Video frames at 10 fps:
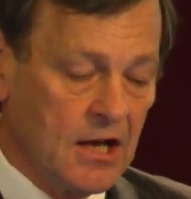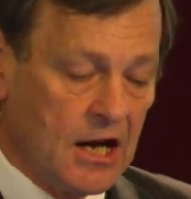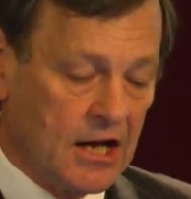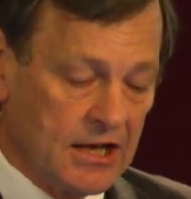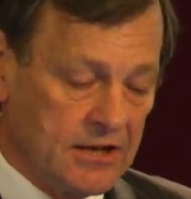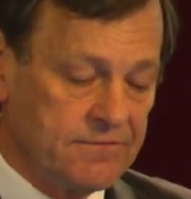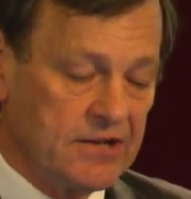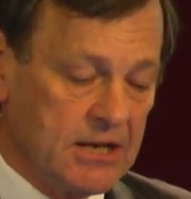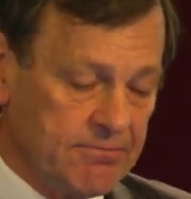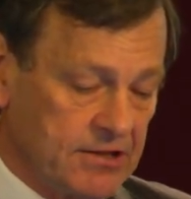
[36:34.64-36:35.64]
I'll end
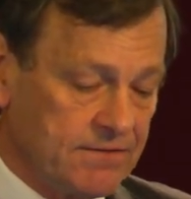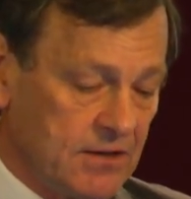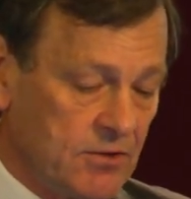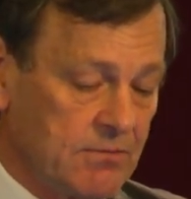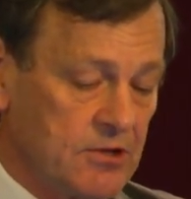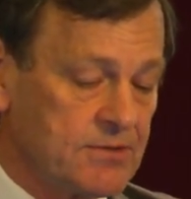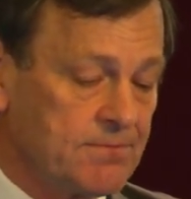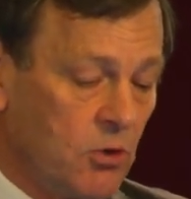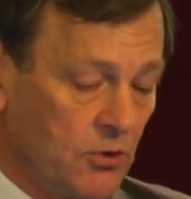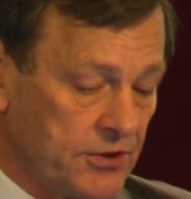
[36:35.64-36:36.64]
very briefly with the most
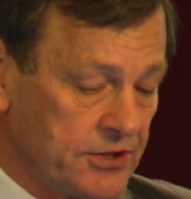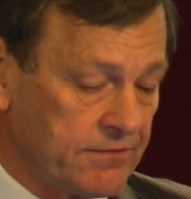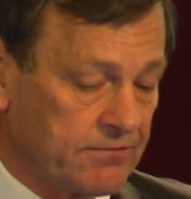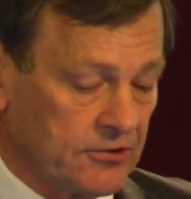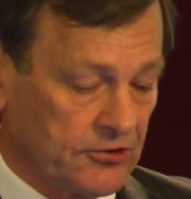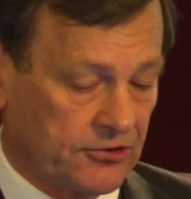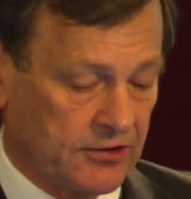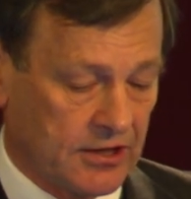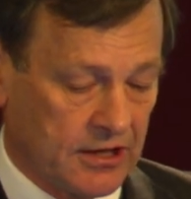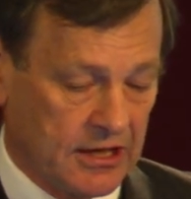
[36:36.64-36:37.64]
important difference
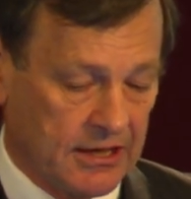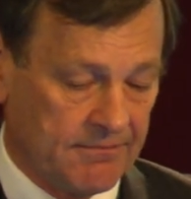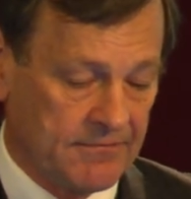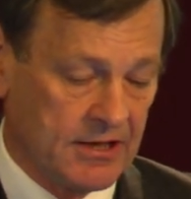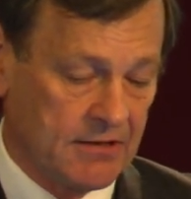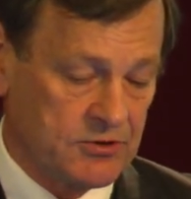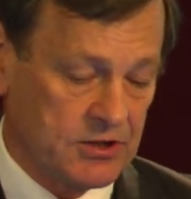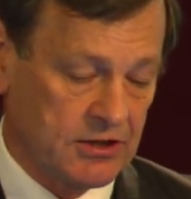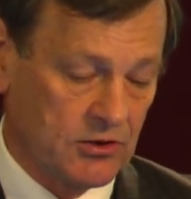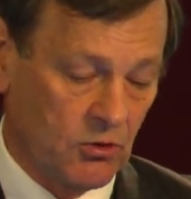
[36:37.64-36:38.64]

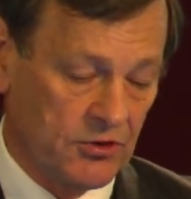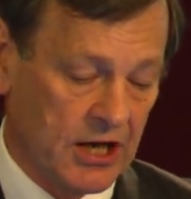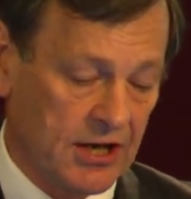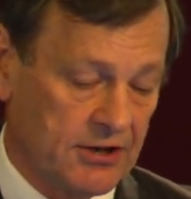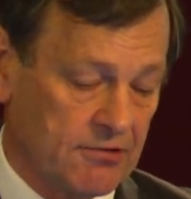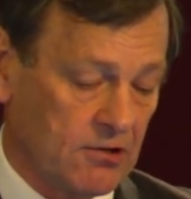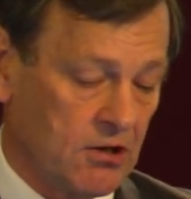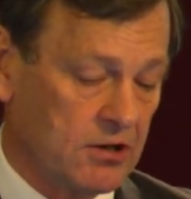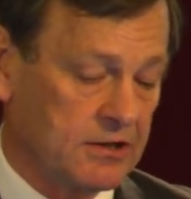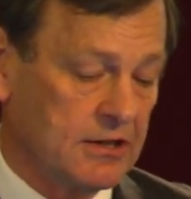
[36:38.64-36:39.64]
between Northern Ireland and
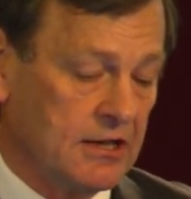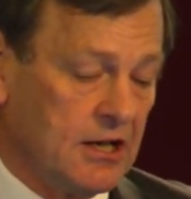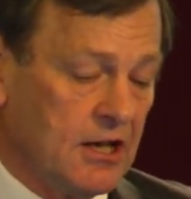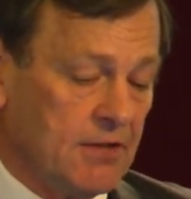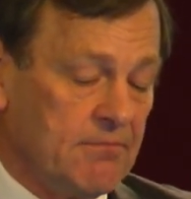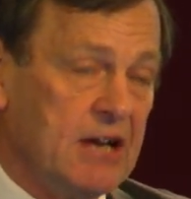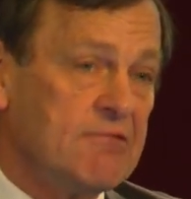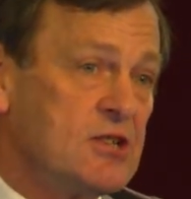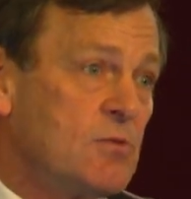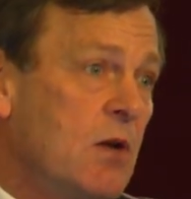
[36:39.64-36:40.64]
Iraq. Main
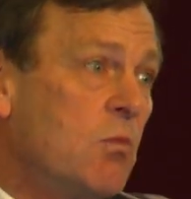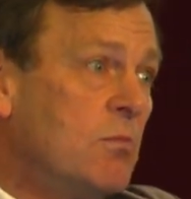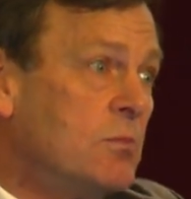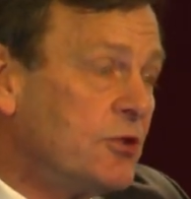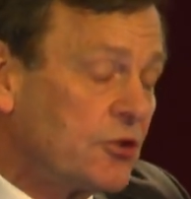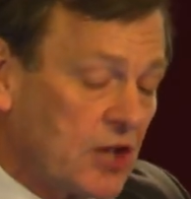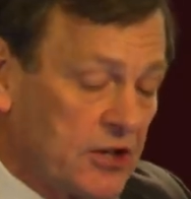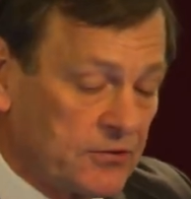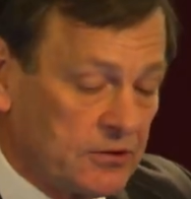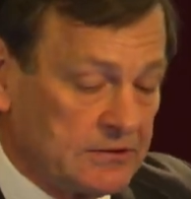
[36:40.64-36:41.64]
reason why one was
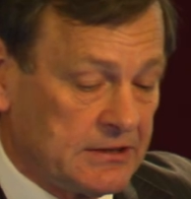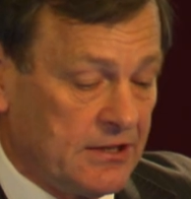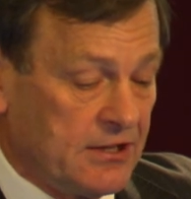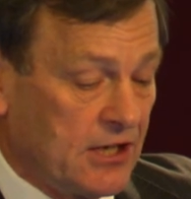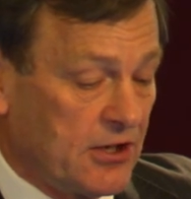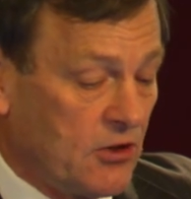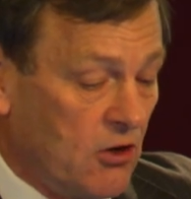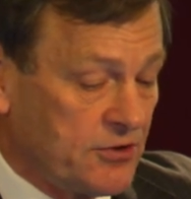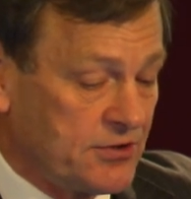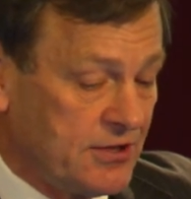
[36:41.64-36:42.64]
successful, the other
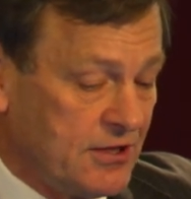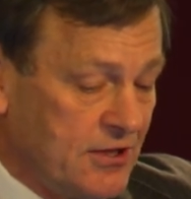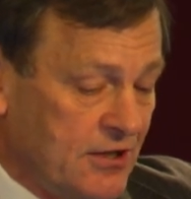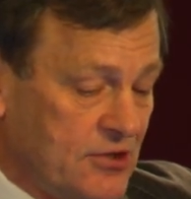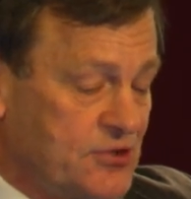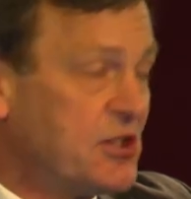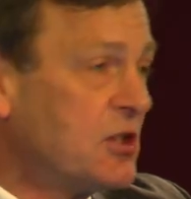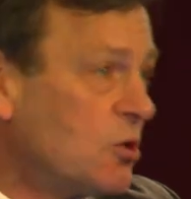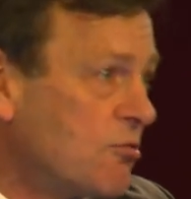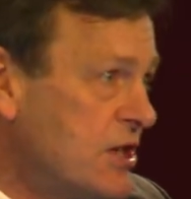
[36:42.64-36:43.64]
not. The
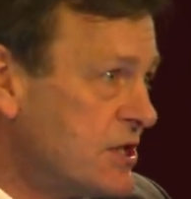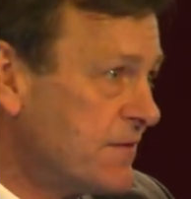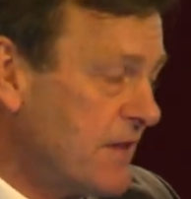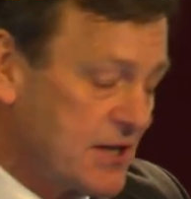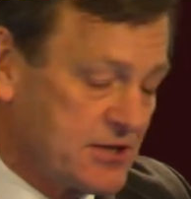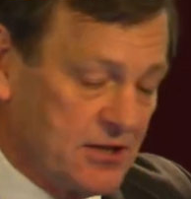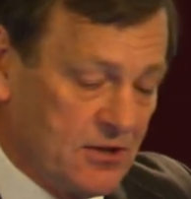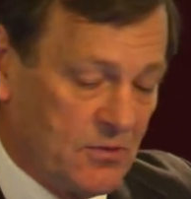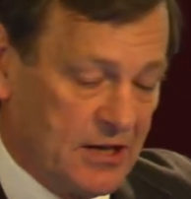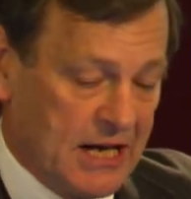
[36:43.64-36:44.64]
single greatest factor
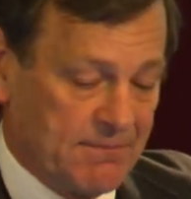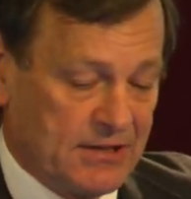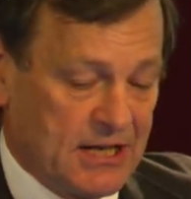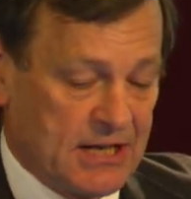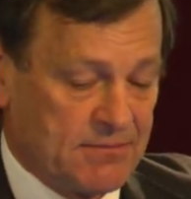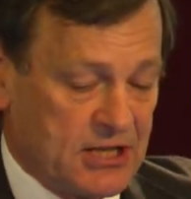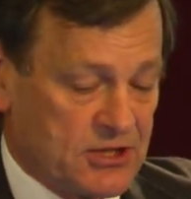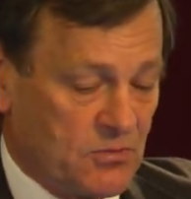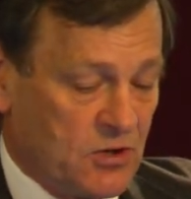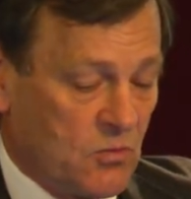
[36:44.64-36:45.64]
why
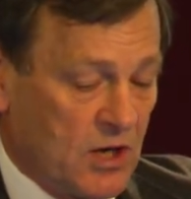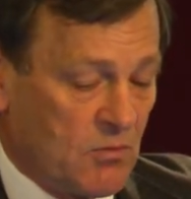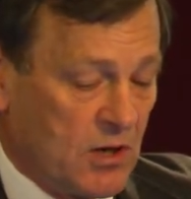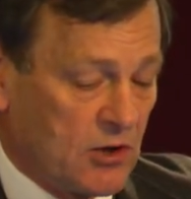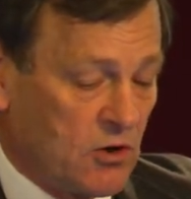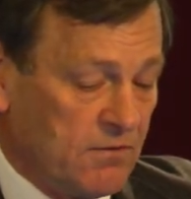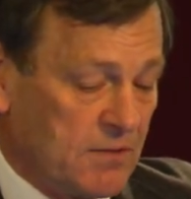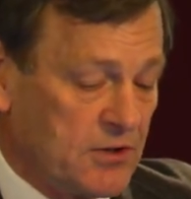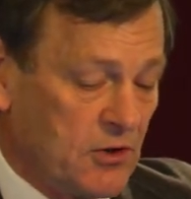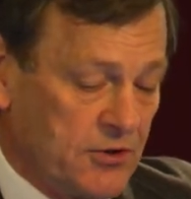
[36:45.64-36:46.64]
adaptation worked well in one
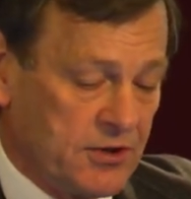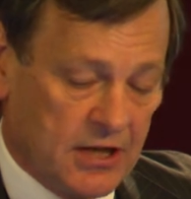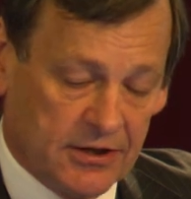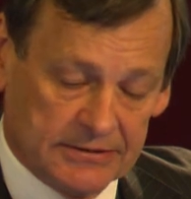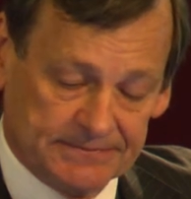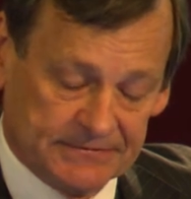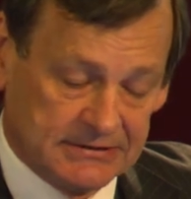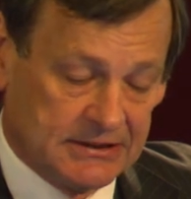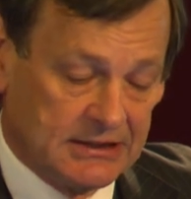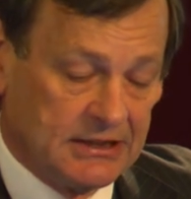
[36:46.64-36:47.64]
conflict but not in the other.
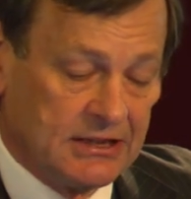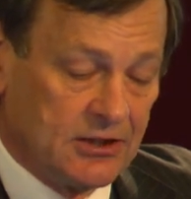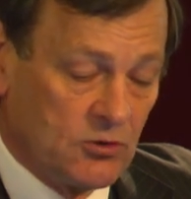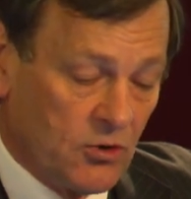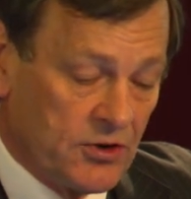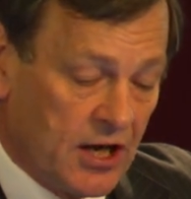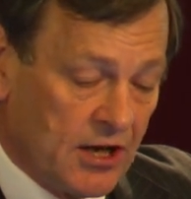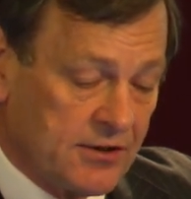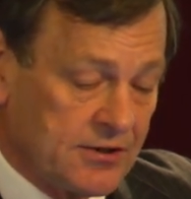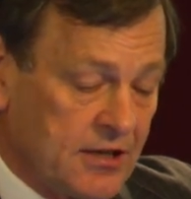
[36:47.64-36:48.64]
Northern
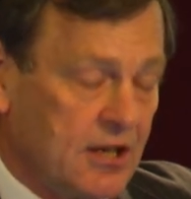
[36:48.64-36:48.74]
Ireland,